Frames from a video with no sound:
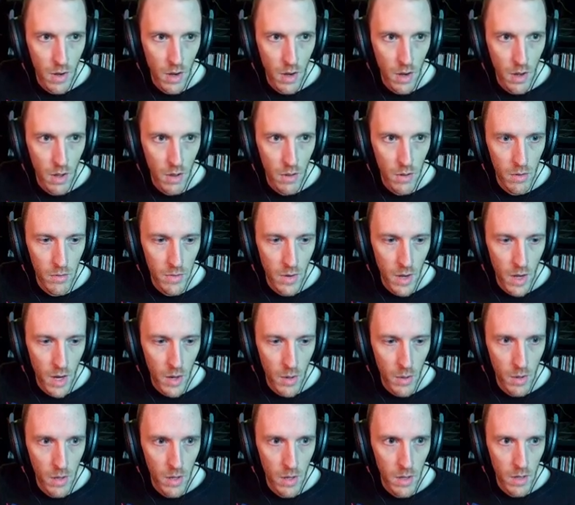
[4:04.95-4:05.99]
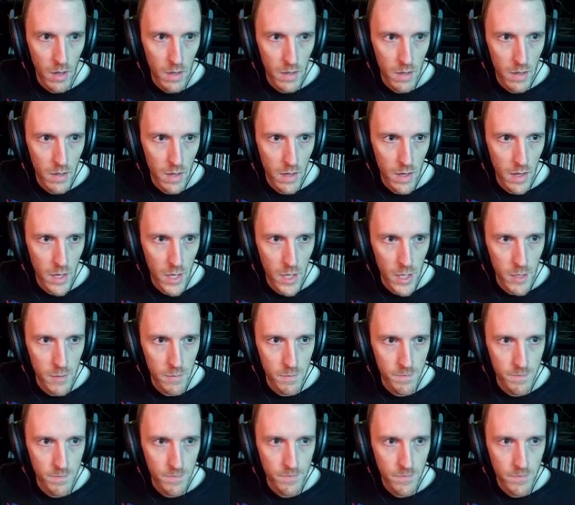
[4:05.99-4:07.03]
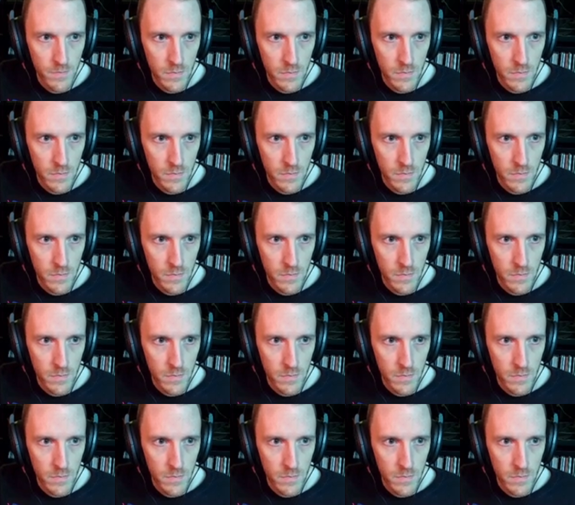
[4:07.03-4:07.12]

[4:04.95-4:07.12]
all of our um,